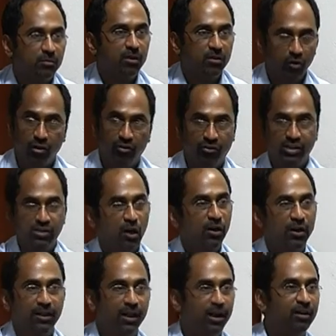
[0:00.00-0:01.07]
So, if it's
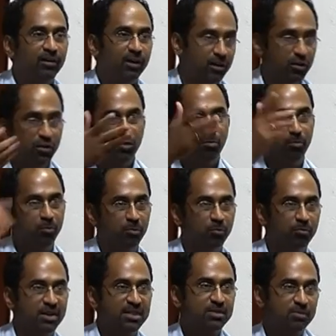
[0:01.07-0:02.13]
already there, then
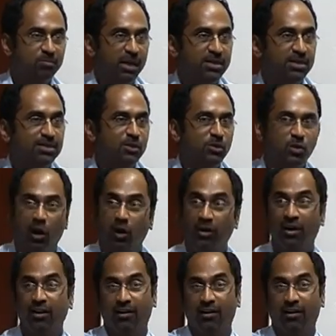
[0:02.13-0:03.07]
best places to start there.